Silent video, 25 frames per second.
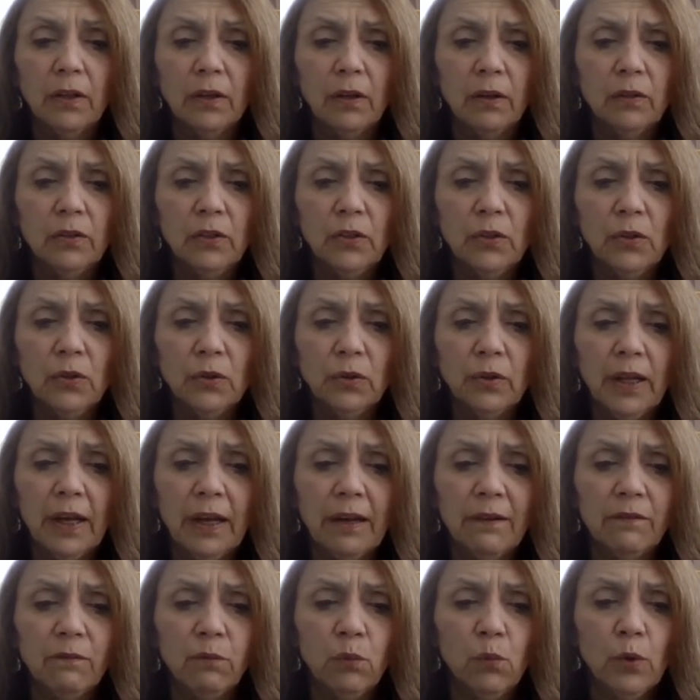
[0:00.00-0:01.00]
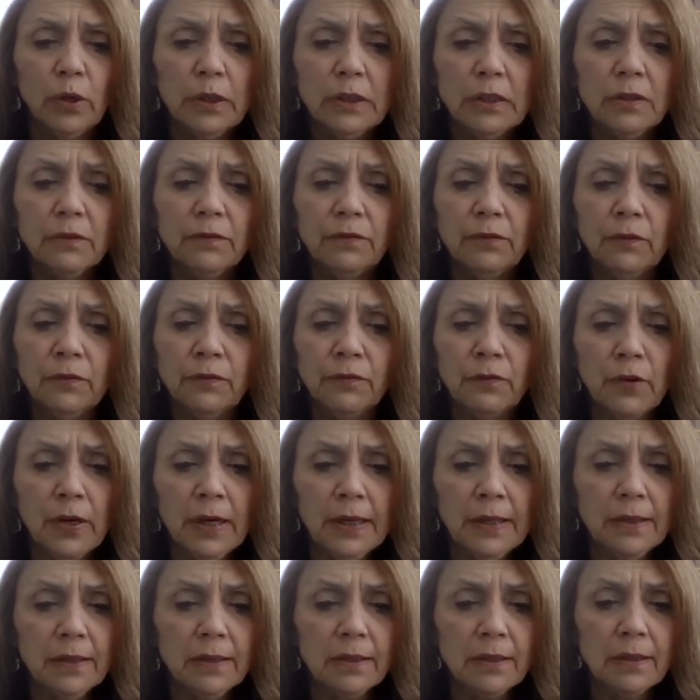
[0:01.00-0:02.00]
You'll have wonderful
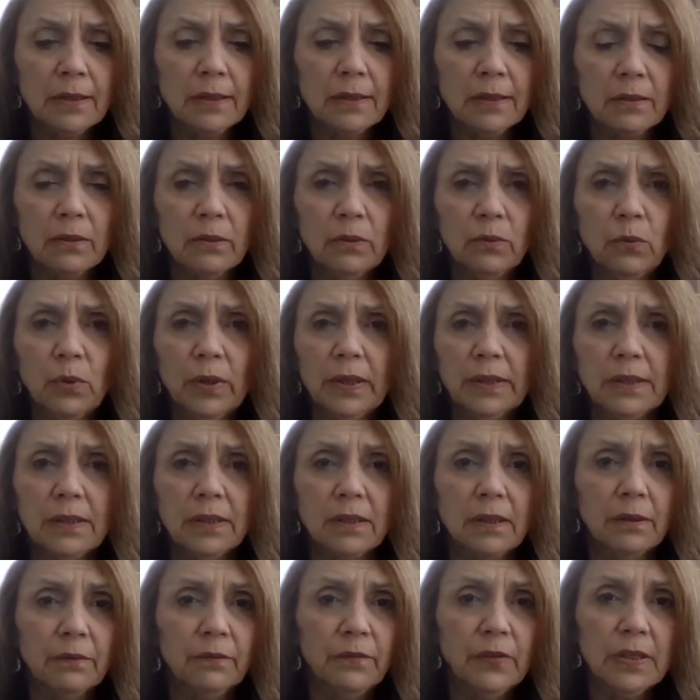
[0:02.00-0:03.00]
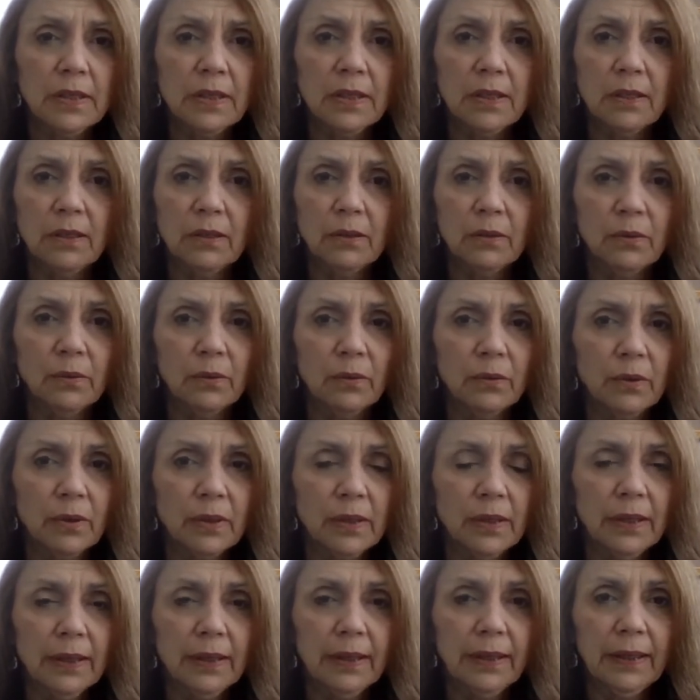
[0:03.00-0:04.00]
friends who want to come visit you,
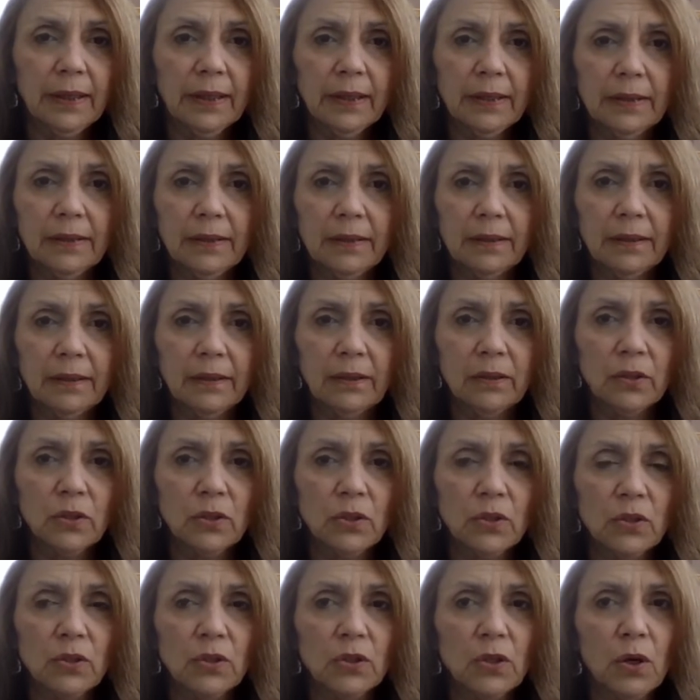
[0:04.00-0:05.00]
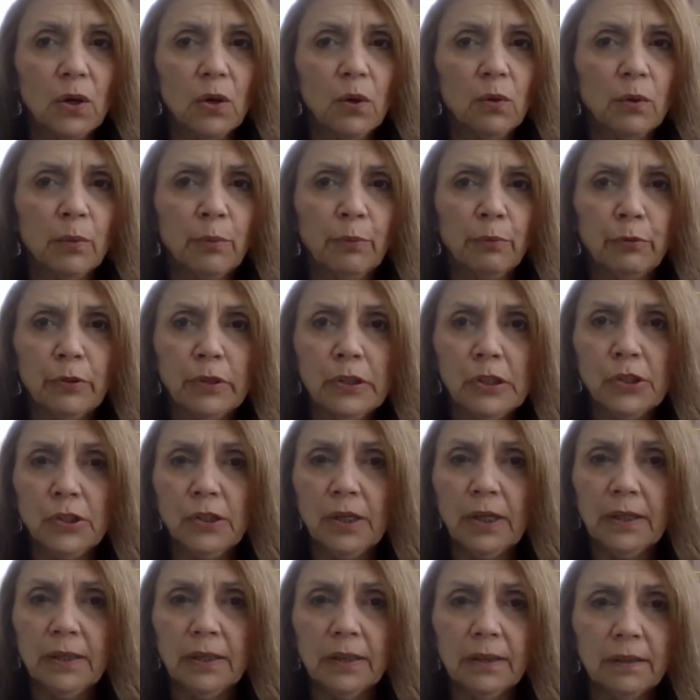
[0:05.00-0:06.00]
and it's so
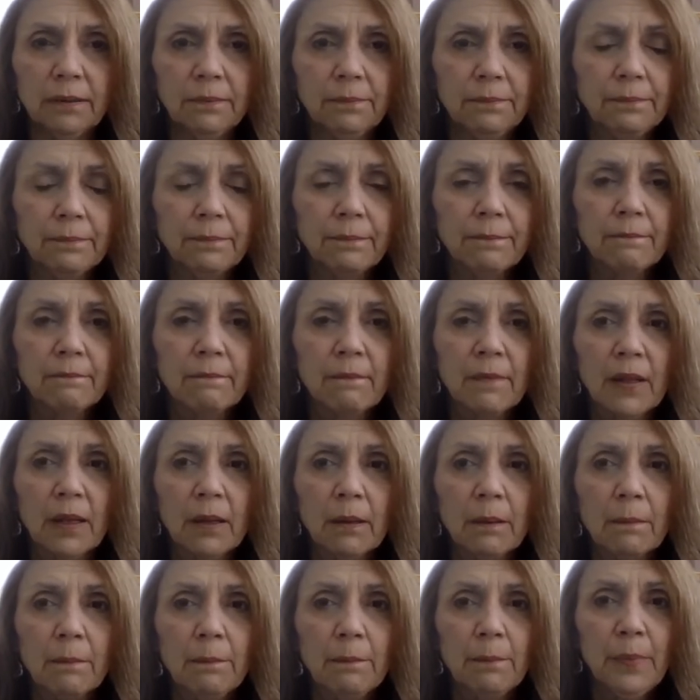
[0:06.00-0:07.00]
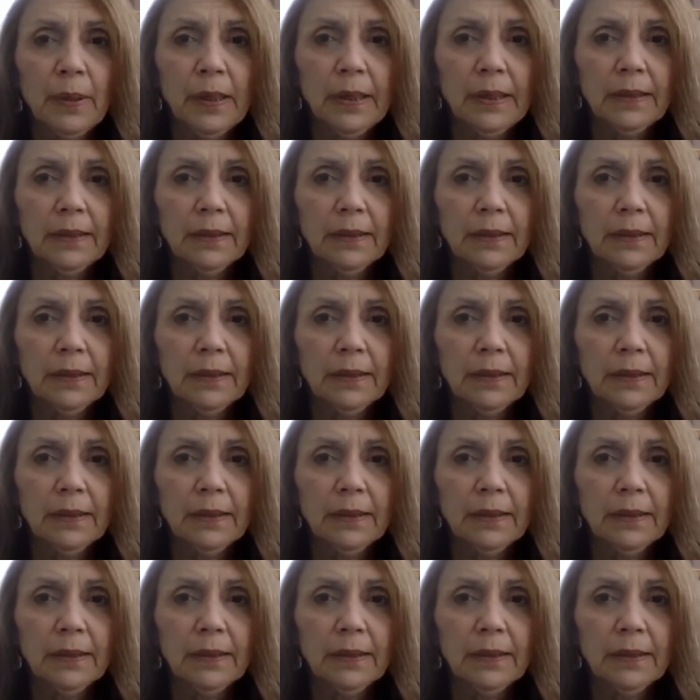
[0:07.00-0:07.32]
appreciated. But